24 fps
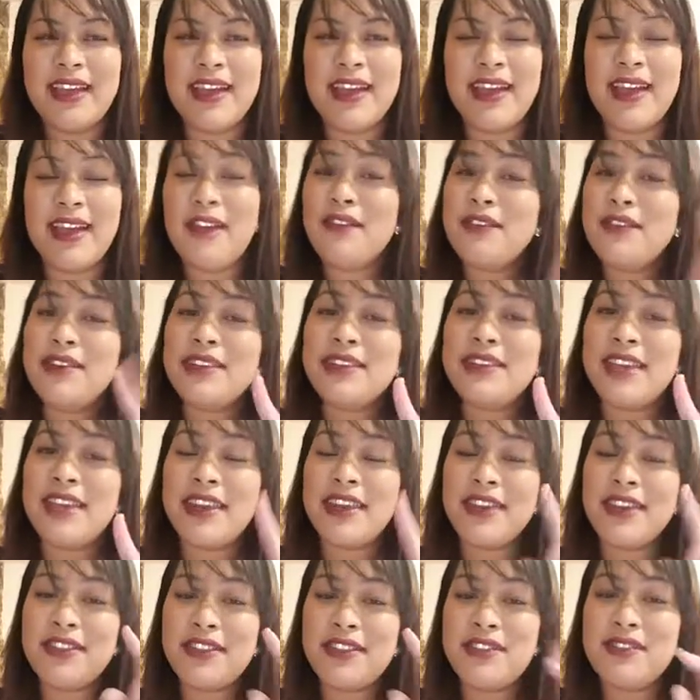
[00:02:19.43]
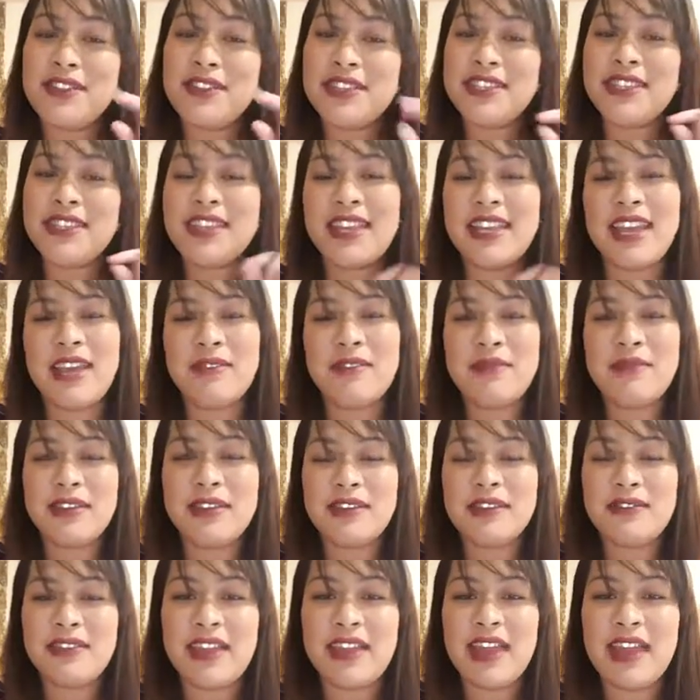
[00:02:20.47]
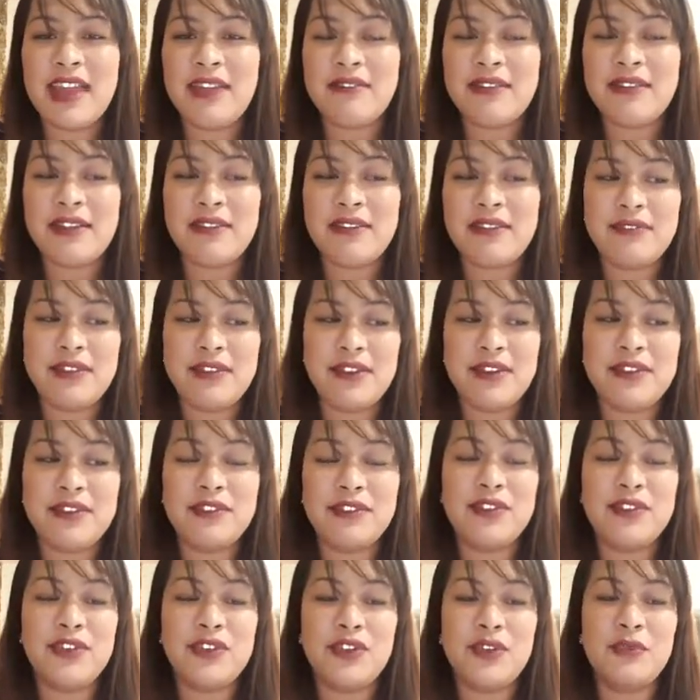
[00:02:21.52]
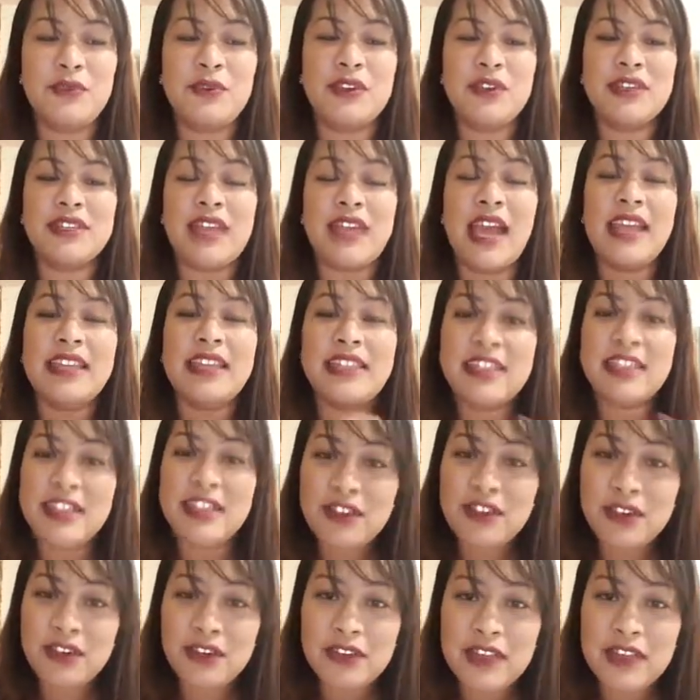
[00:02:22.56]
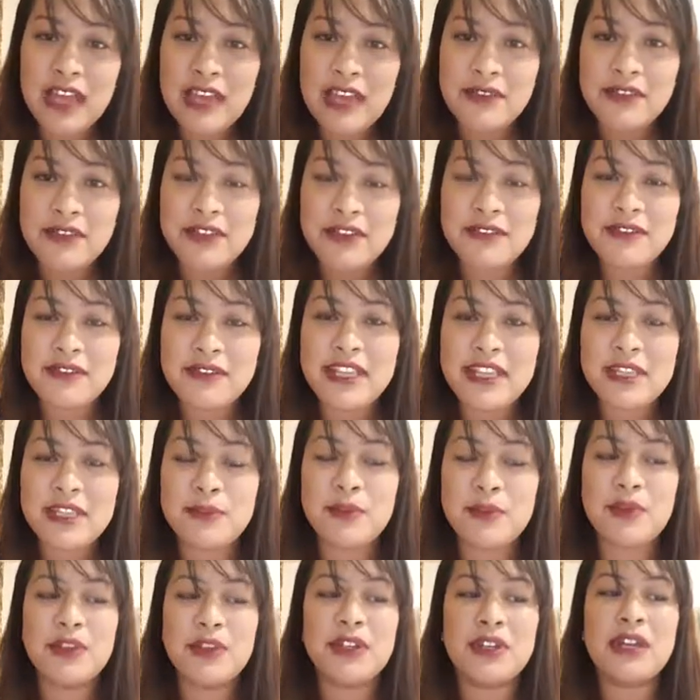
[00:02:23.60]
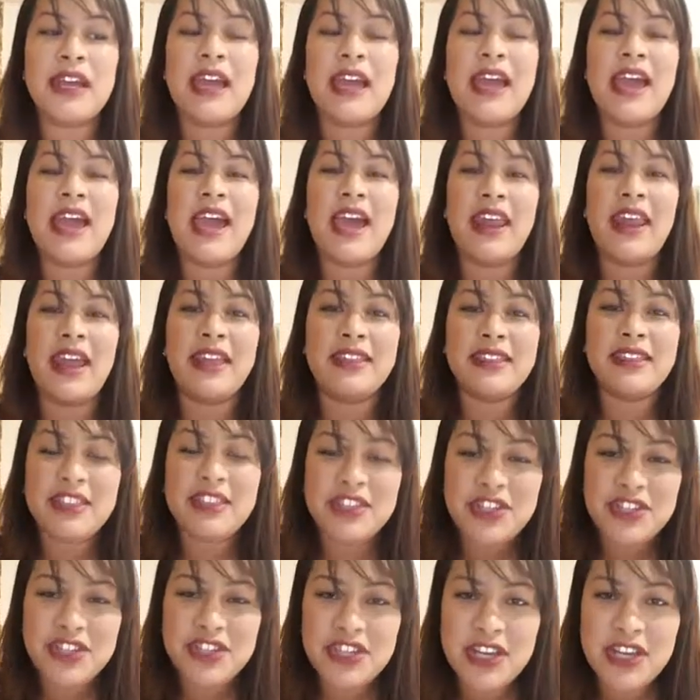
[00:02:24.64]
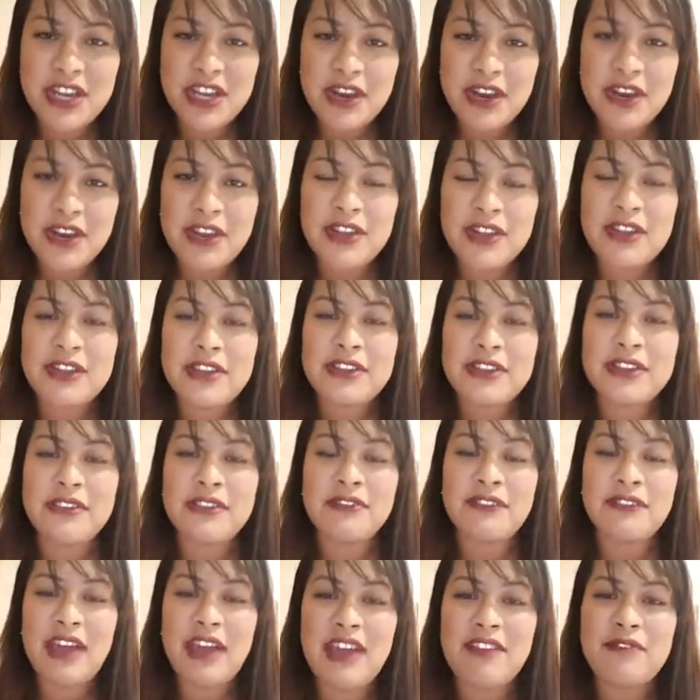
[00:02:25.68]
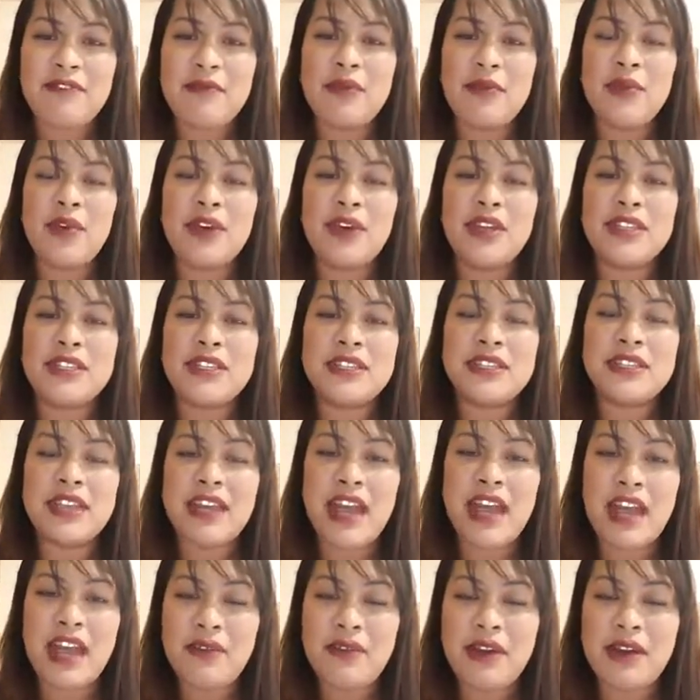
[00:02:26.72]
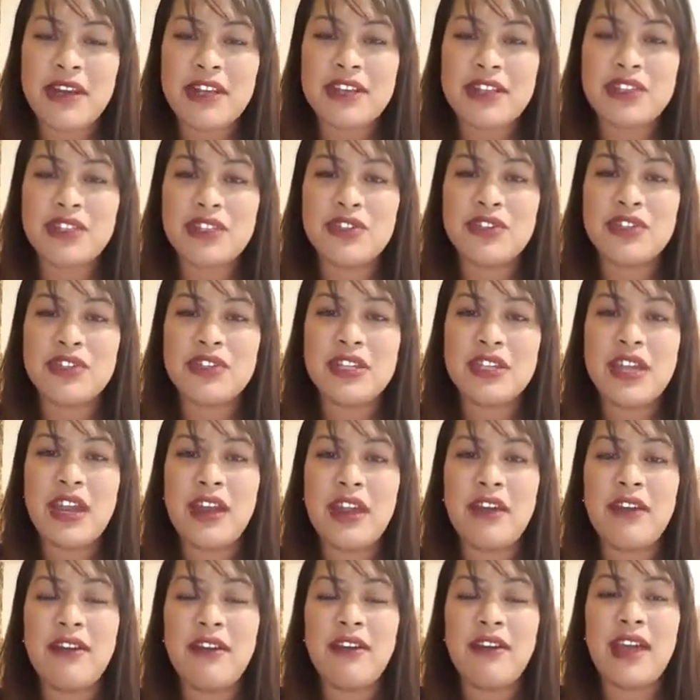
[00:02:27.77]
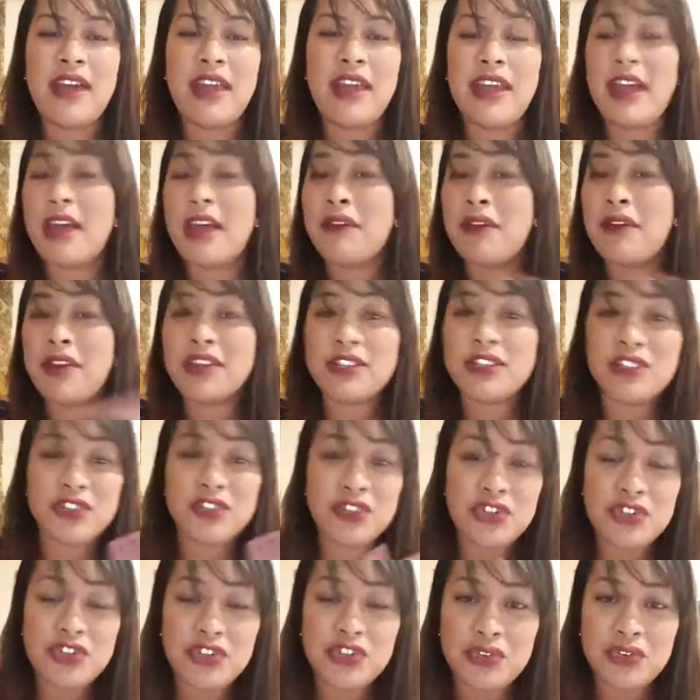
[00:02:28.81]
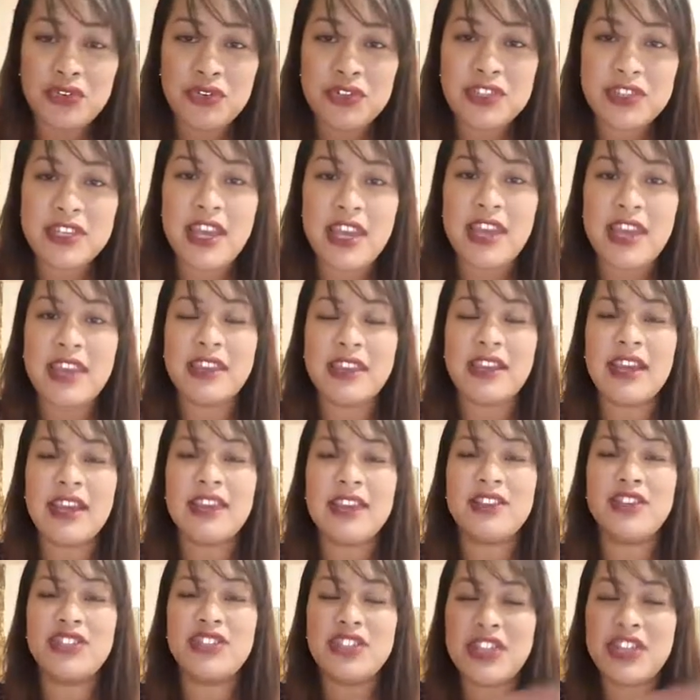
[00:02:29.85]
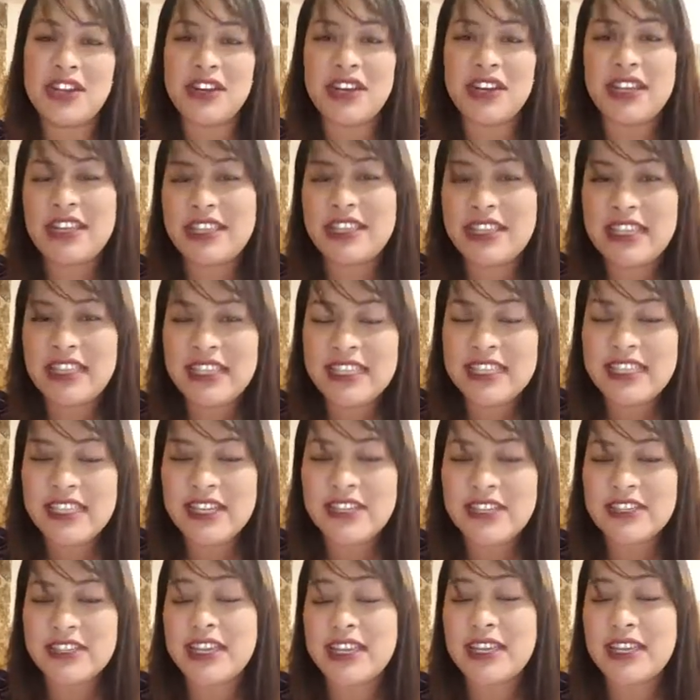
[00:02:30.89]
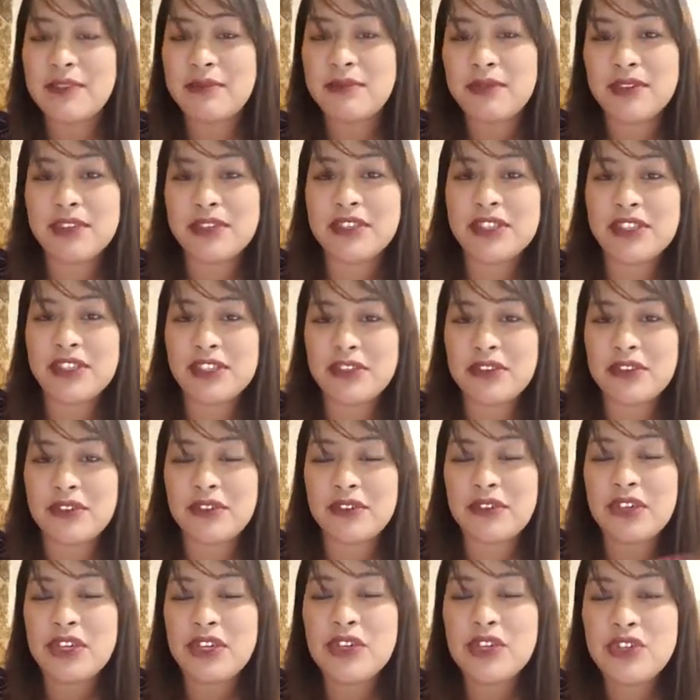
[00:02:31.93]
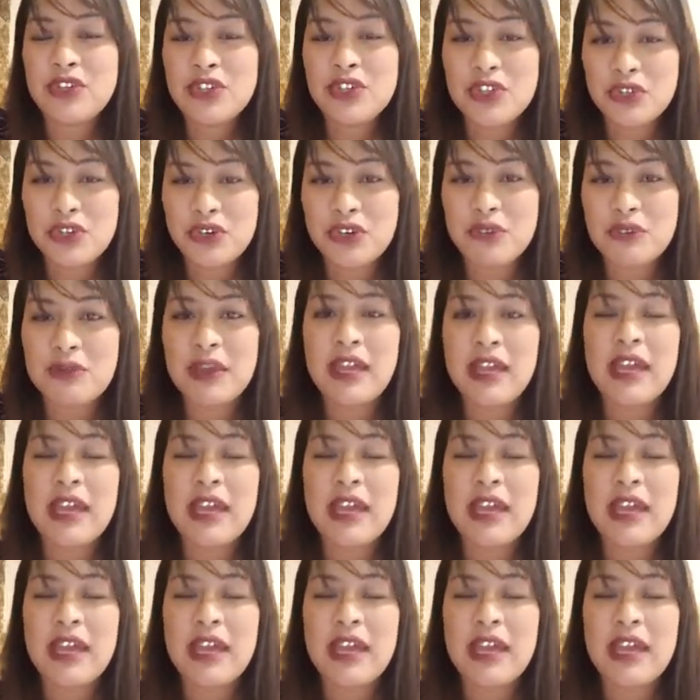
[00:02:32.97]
another reason that I believe that I have not failed too, because I did go live on Facebook and I did share the 5 points that I wanted to share and I wanted to shoot and kind of share it in details and upload it to YouTube.